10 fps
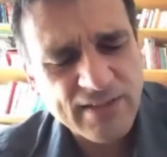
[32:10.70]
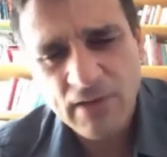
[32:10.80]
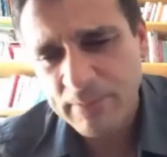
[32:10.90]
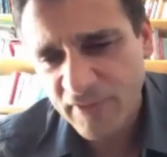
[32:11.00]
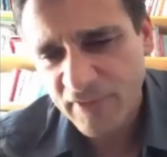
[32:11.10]

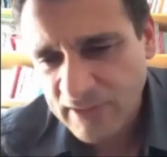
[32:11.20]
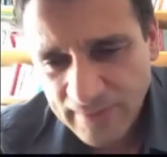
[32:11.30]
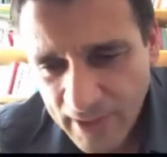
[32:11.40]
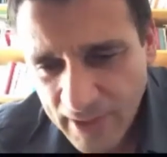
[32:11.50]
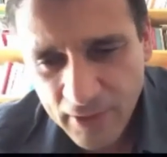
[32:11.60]
I'm very
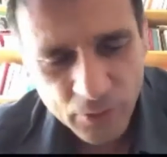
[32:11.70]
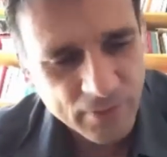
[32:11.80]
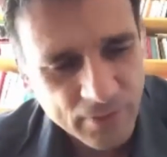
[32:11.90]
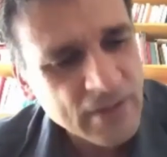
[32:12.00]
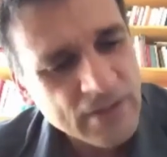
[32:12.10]
tired
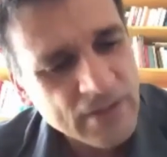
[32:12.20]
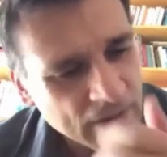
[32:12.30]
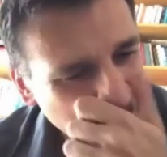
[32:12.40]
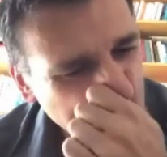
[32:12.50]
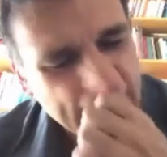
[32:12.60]

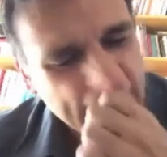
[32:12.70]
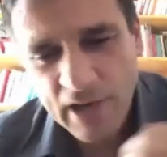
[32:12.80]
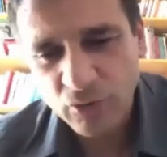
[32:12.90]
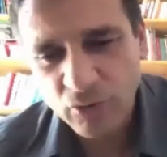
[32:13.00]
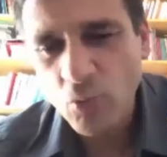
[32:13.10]
when I
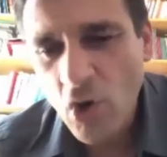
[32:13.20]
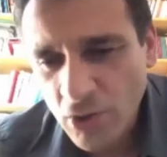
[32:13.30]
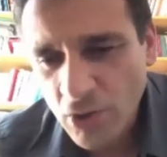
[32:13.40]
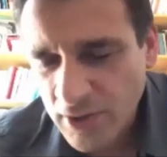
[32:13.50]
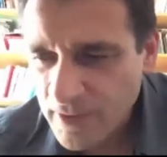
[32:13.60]
have to walk,